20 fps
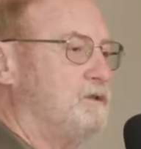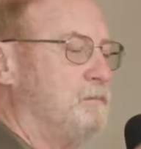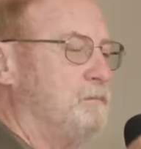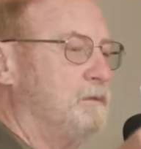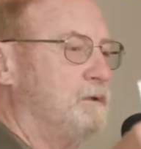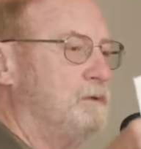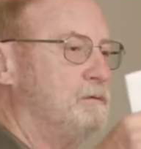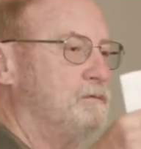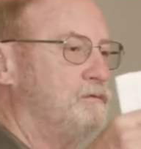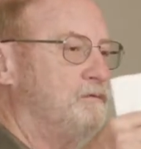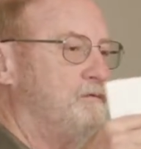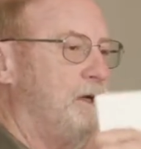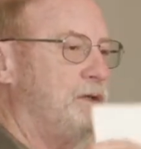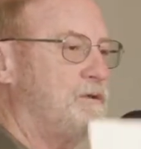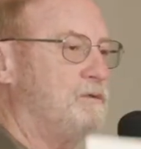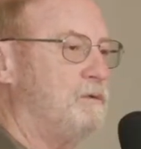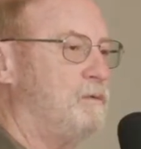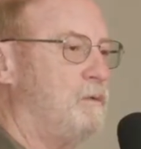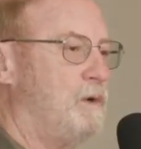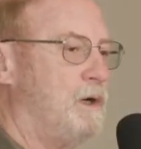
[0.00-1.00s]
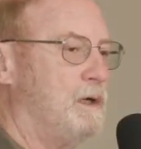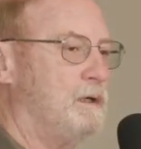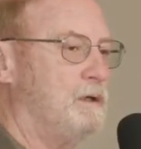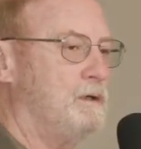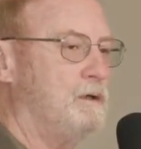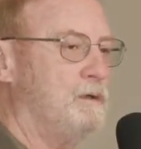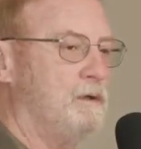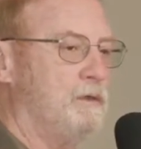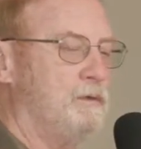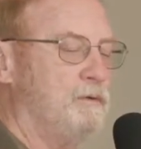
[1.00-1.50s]
to move federal
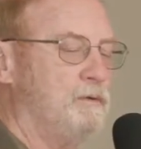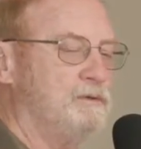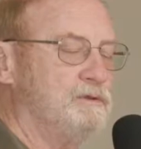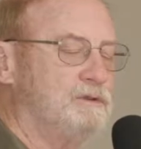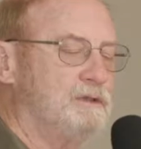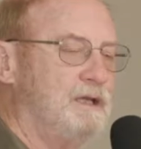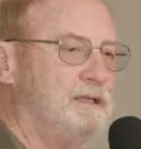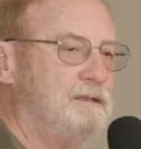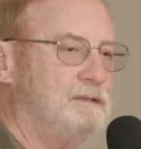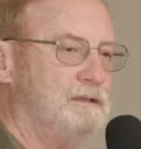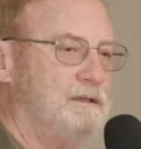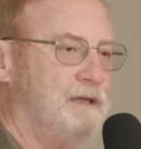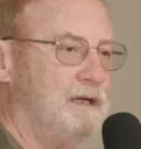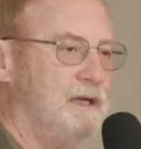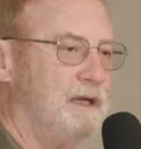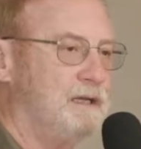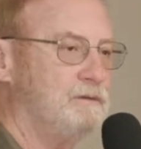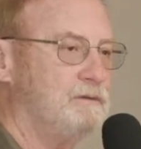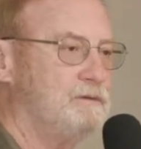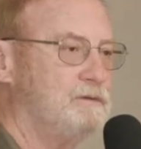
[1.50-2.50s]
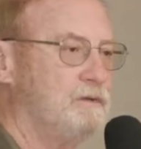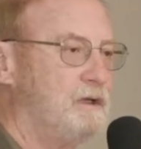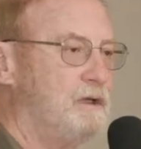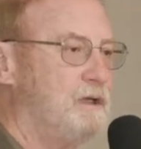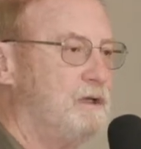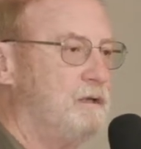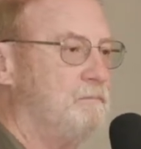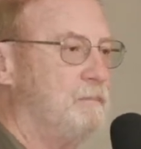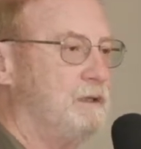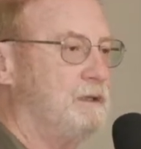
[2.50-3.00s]
water through state canals
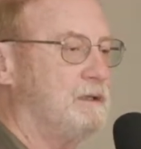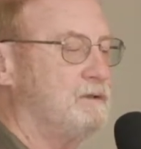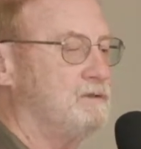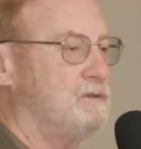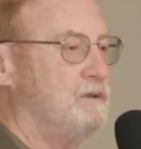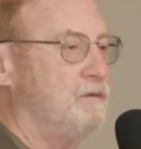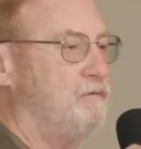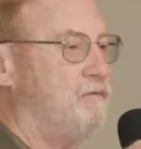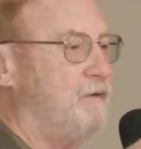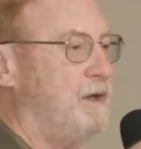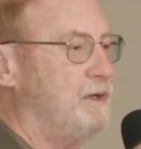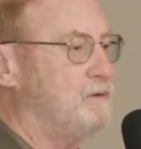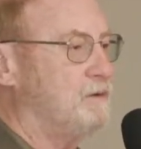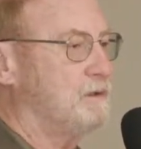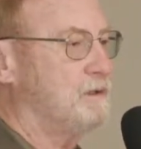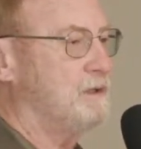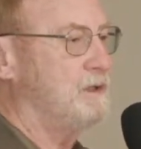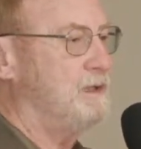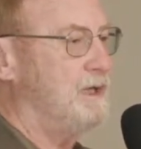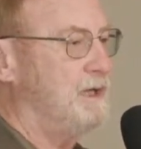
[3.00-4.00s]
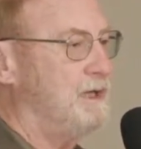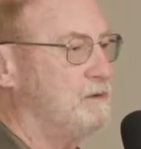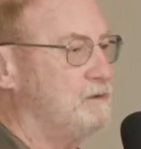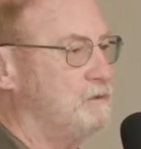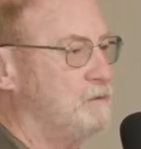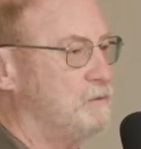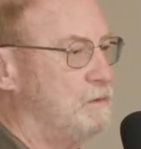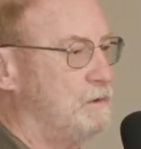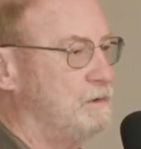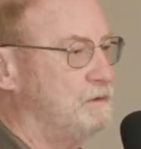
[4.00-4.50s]
because the federal
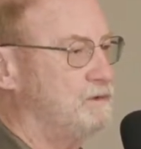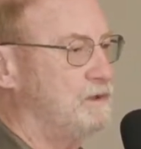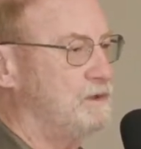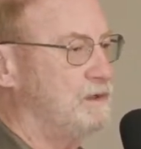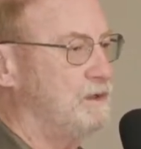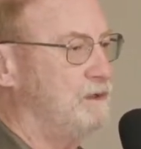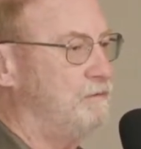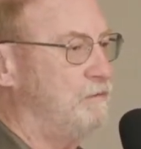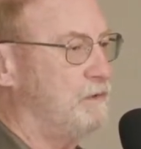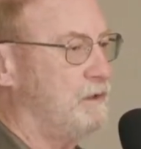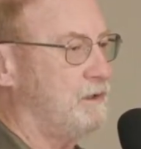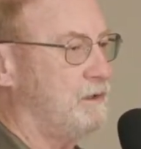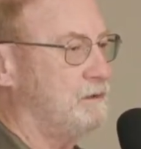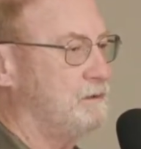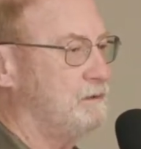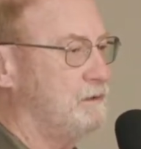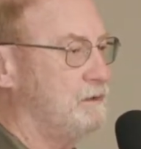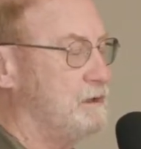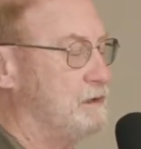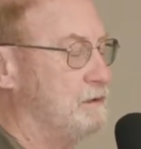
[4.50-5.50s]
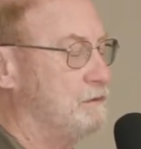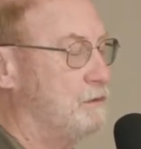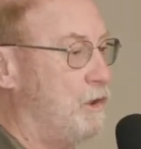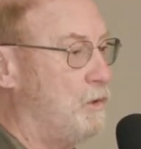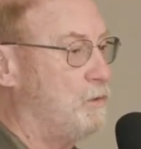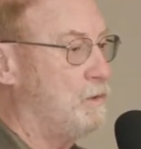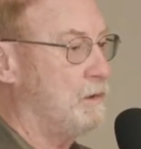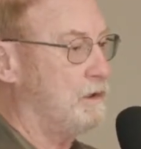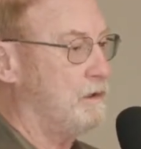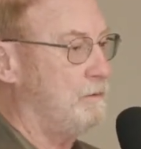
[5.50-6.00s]
canals were at significantly
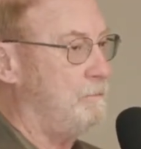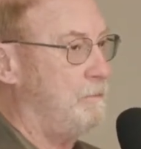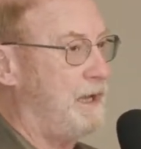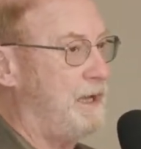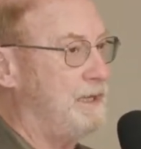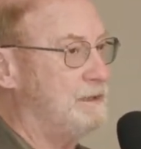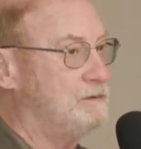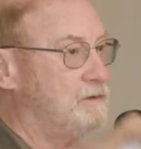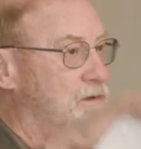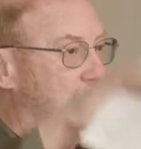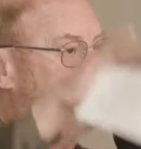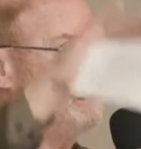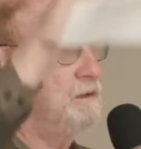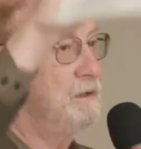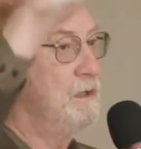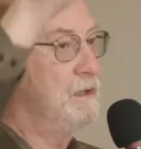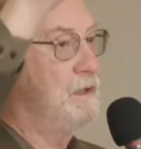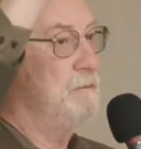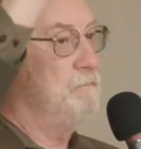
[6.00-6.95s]
lower capacity